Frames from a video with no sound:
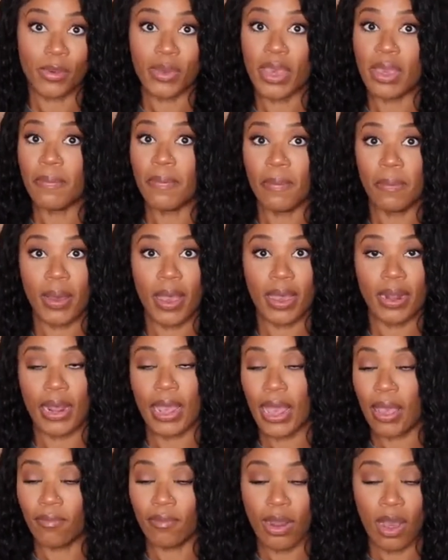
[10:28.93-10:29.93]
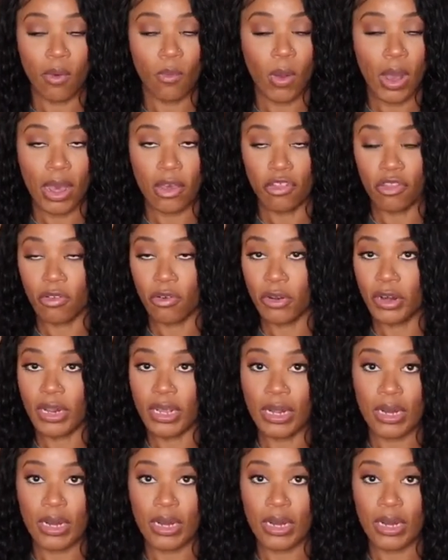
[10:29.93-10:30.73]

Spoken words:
So keep in mind, I have not washed or